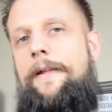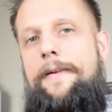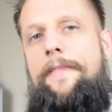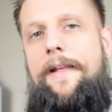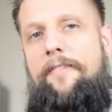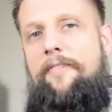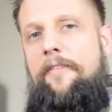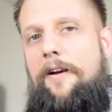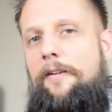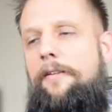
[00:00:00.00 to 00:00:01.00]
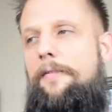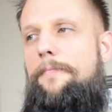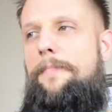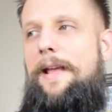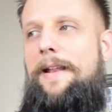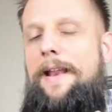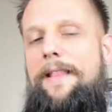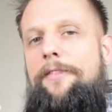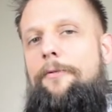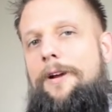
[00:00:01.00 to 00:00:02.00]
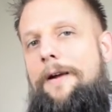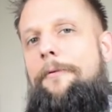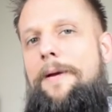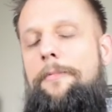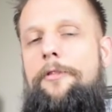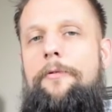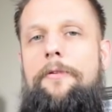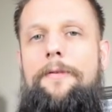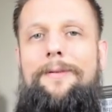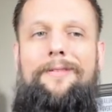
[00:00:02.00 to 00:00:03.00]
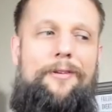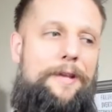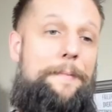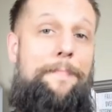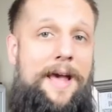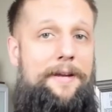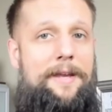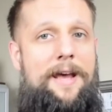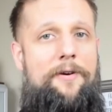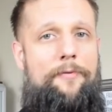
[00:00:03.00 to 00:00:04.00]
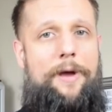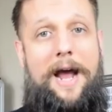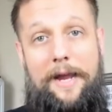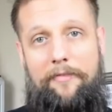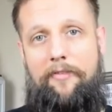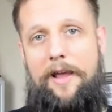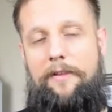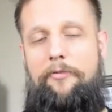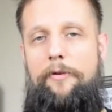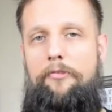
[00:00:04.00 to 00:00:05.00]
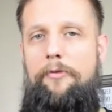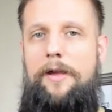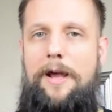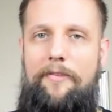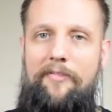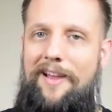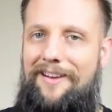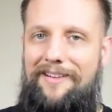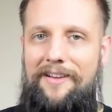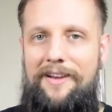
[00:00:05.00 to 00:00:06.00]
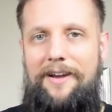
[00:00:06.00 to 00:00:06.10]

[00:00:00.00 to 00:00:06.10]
Now that sucked, and there I remember there looking back now, hindsight, 2020 hindsight,